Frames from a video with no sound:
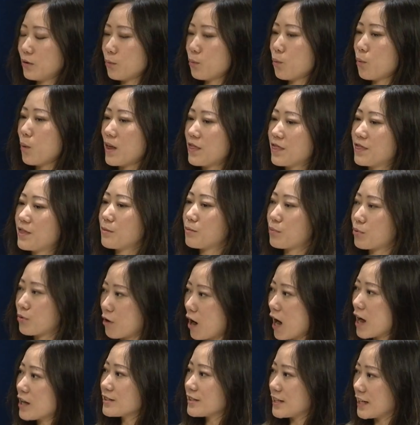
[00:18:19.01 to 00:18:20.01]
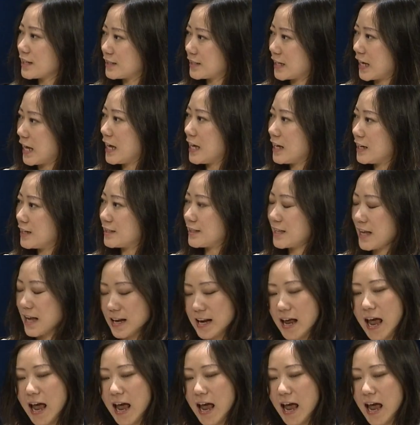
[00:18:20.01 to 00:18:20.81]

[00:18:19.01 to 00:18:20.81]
what the process is and